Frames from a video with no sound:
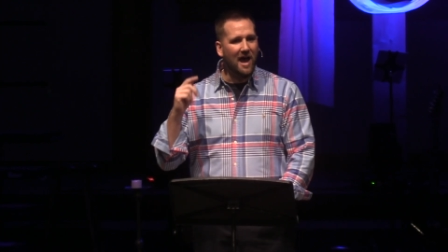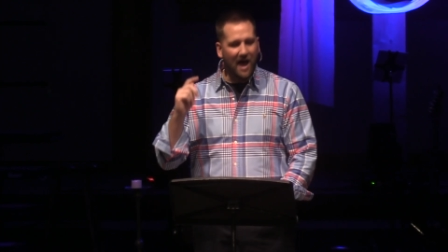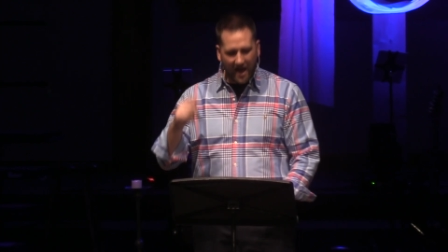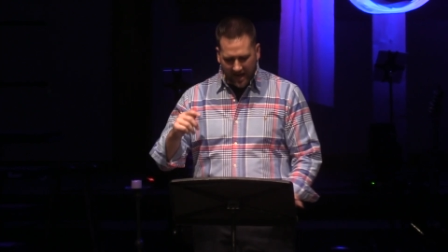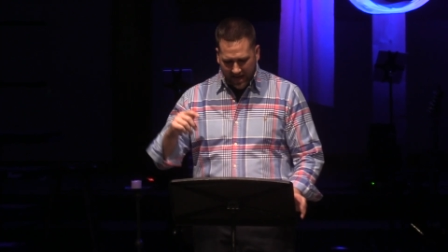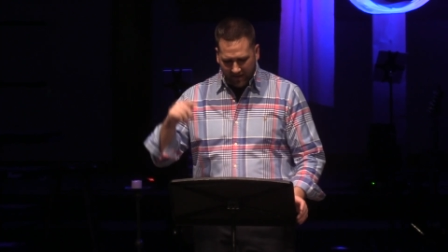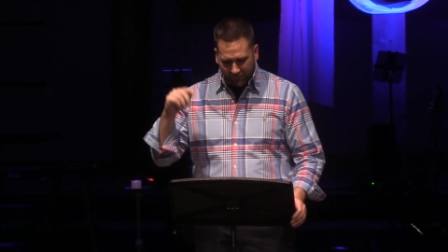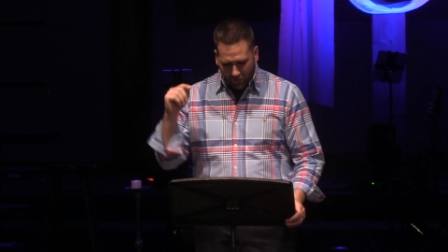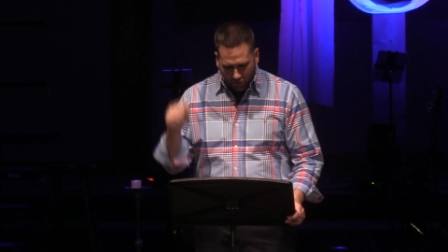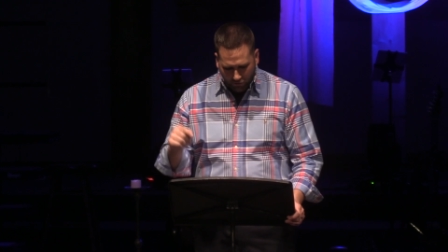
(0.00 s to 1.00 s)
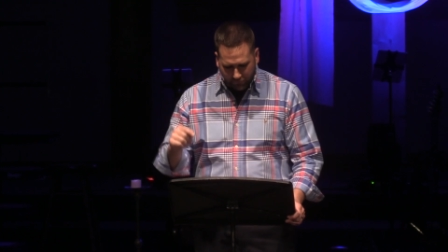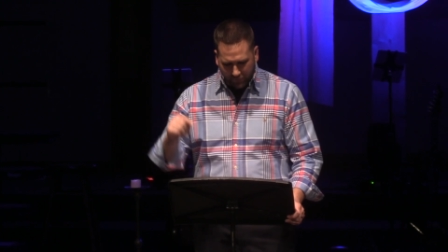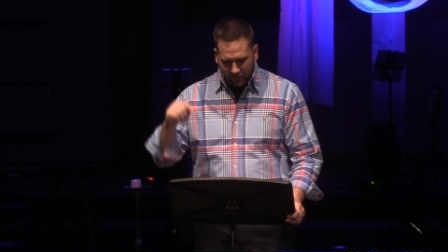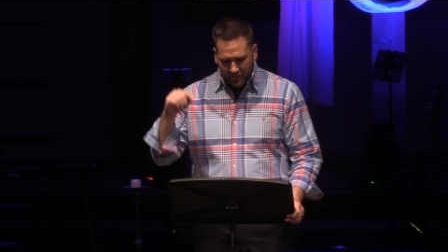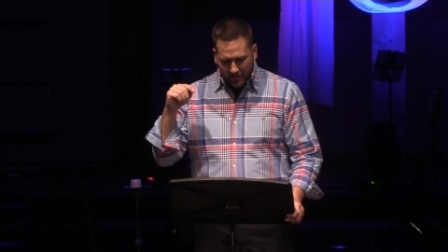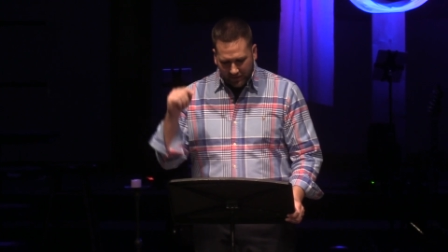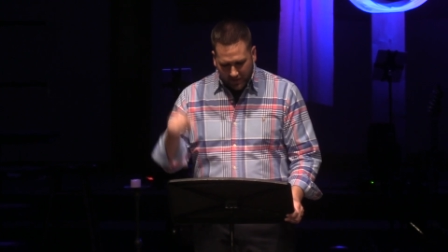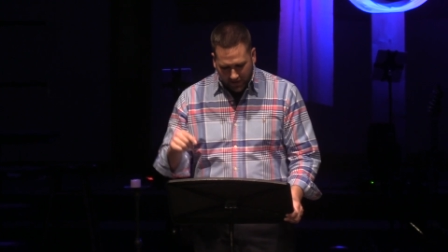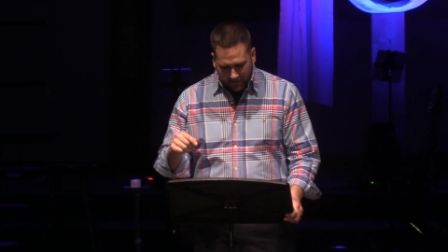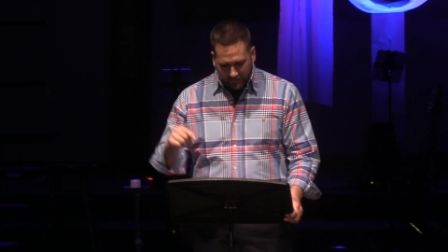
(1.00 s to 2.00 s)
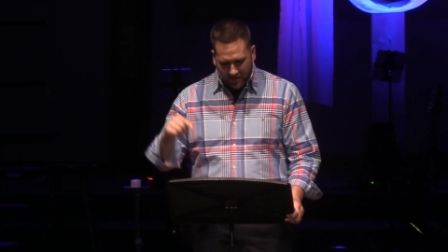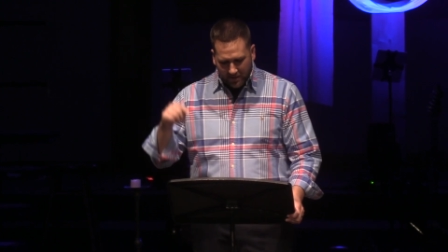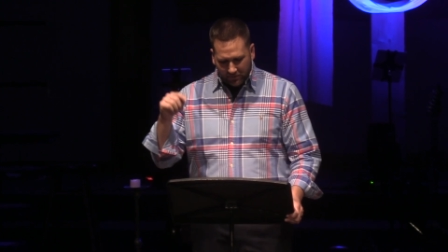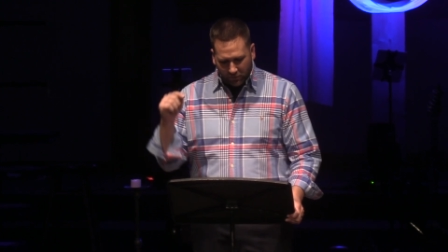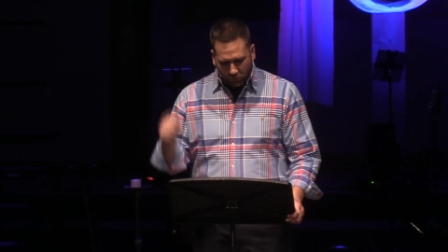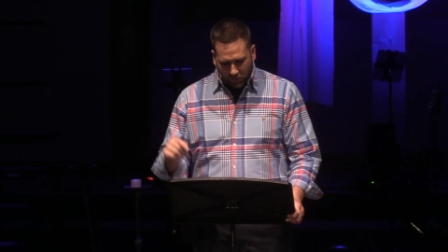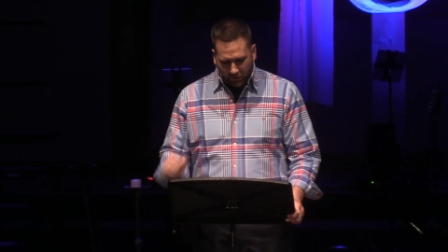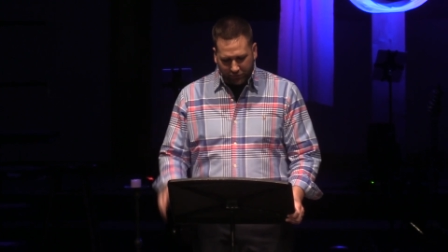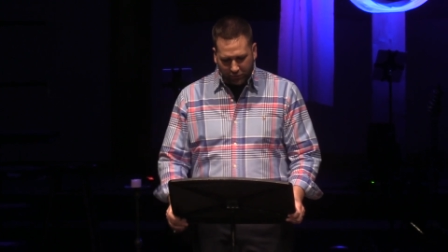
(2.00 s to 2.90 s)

I have overcome the world.